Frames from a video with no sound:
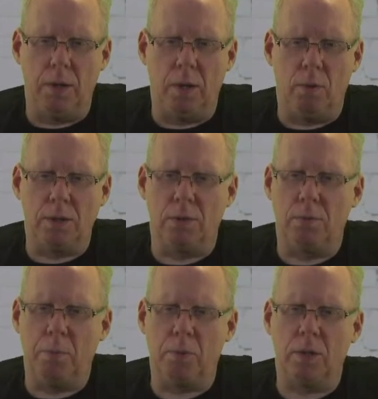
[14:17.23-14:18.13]
there was a
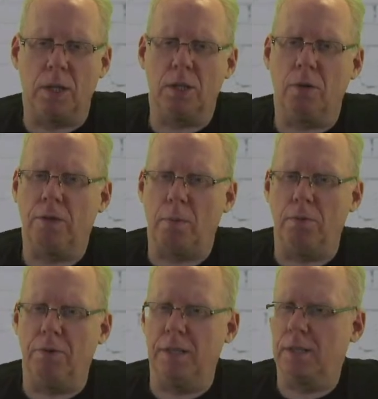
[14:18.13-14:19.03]
reproduction of
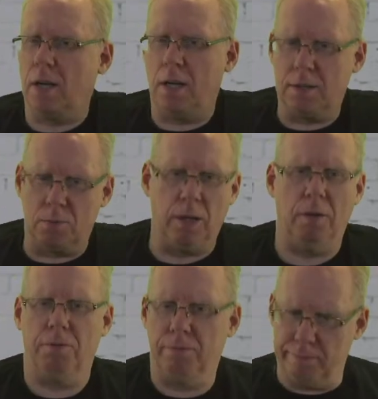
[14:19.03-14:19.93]
double face cards. We
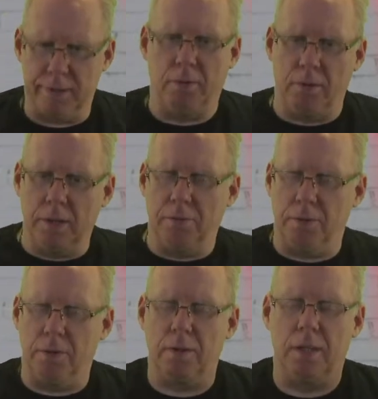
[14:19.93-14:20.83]
have several
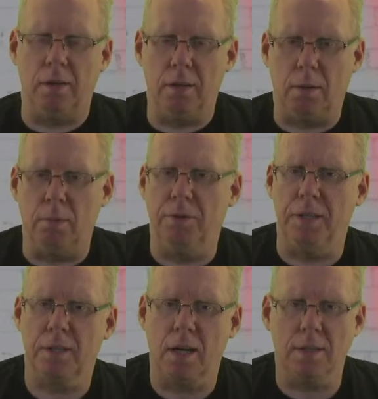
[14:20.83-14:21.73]
different double
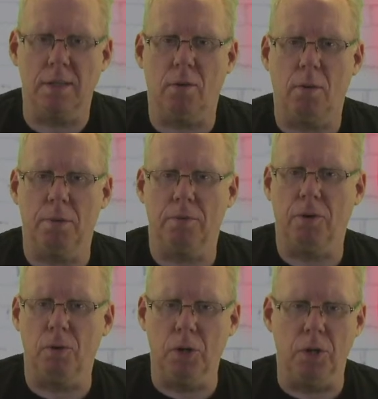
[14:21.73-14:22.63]
face cards in our
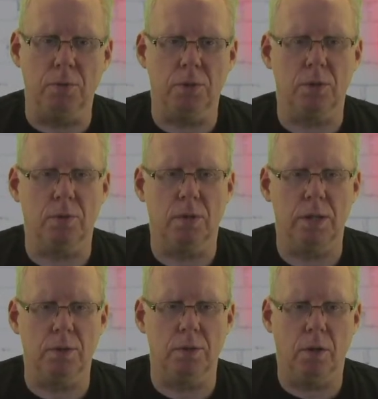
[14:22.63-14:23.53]
portfolio, so
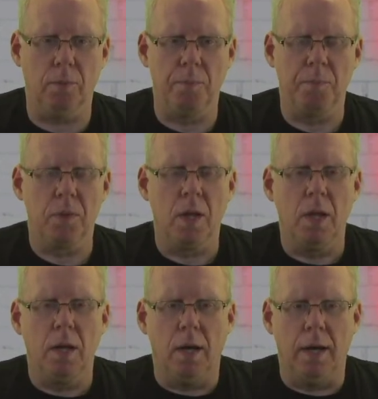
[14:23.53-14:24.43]
as you know.
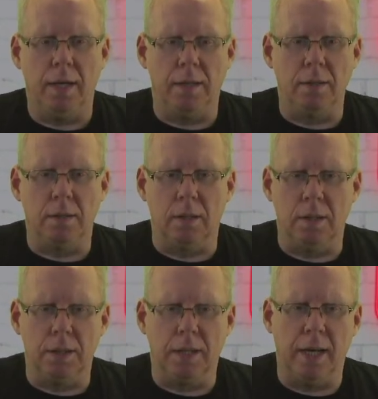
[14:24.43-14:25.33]
And
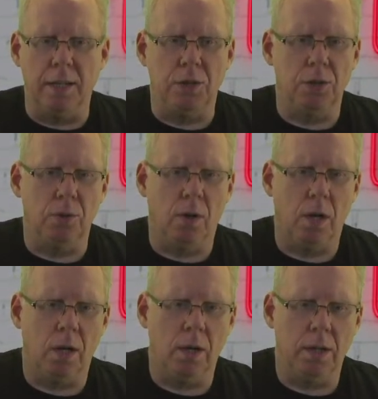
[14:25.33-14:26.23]
in case you
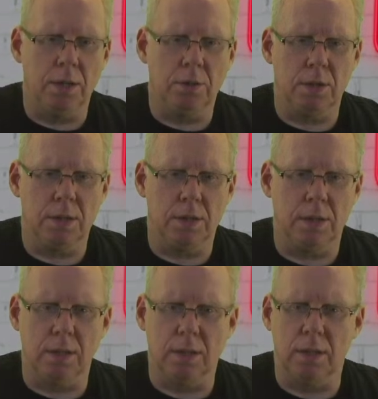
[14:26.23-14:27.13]
are
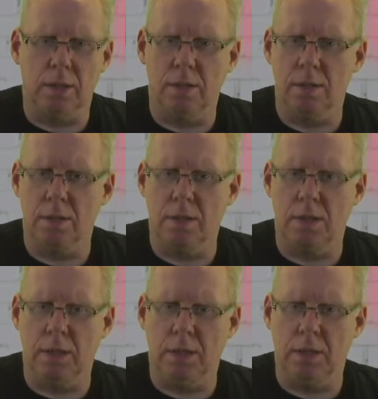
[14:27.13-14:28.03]
interested in
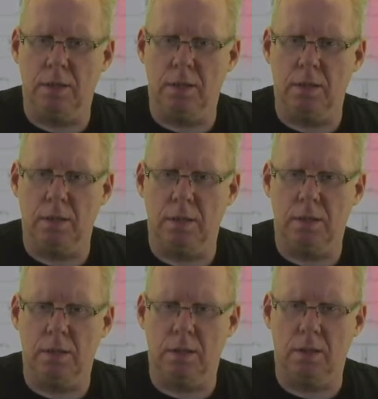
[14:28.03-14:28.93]
seeing
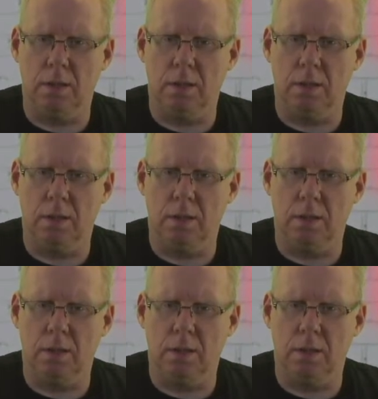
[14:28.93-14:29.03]
this